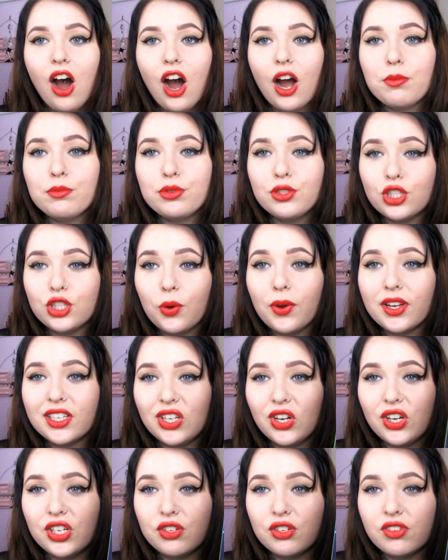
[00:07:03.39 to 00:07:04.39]
I'm so
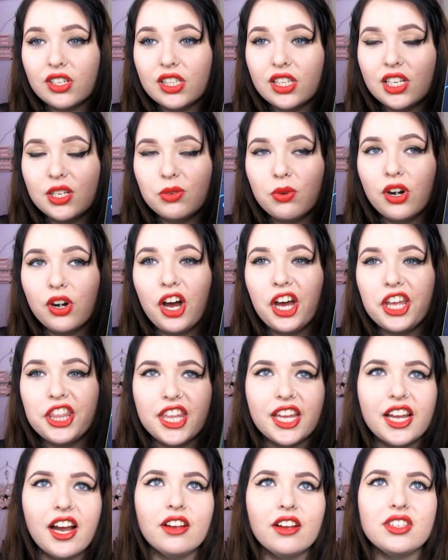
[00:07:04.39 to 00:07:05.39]
excited to read this one. I
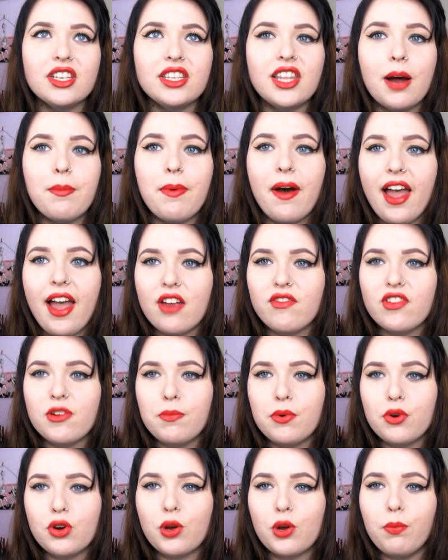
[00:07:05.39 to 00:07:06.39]
think I've said that about every
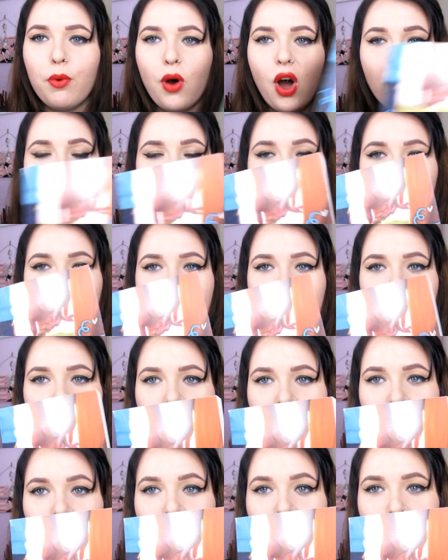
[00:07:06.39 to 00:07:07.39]
book, but I'm just so
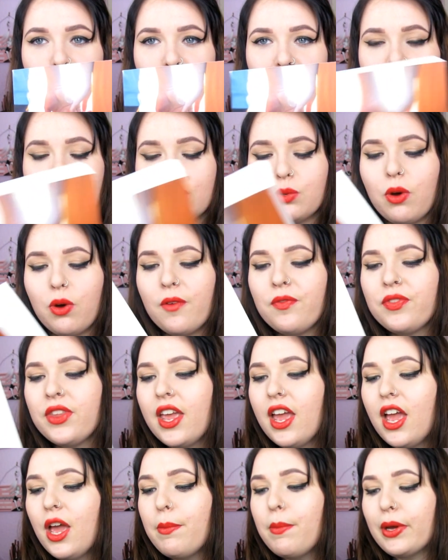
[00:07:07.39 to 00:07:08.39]
excited to read this one
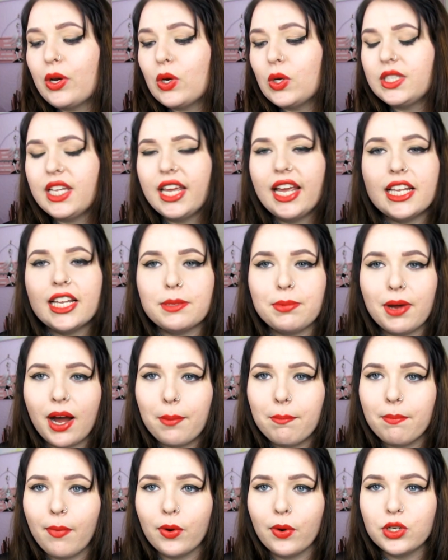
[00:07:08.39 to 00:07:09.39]
because it is about
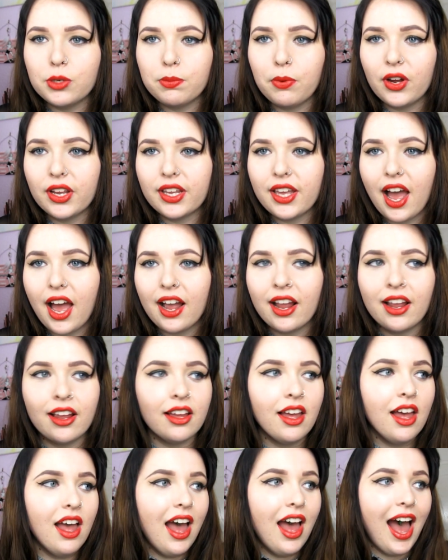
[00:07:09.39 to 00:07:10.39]
a motorbike gang
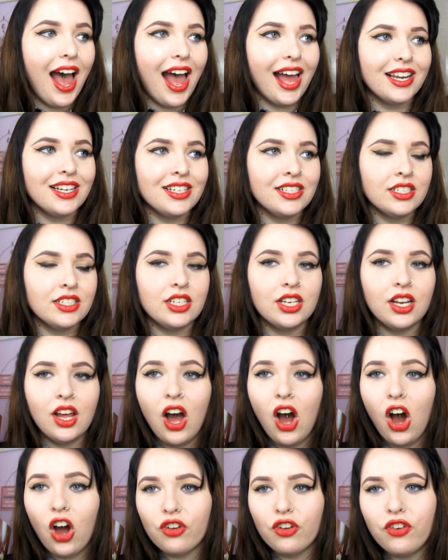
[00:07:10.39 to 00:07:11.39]
and
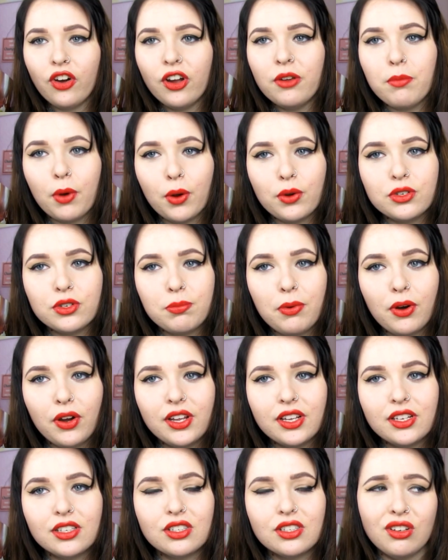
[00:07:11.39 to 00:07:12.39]
I find
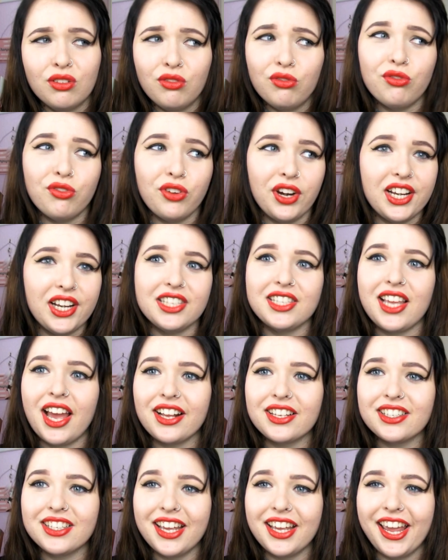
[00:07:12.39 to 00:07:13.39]
motorbikes really
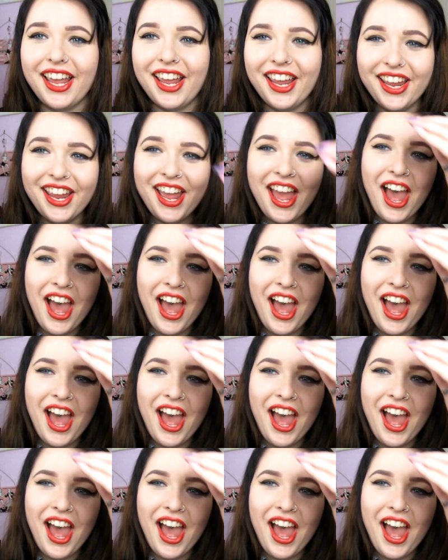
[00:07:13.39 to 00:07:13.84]
sexy.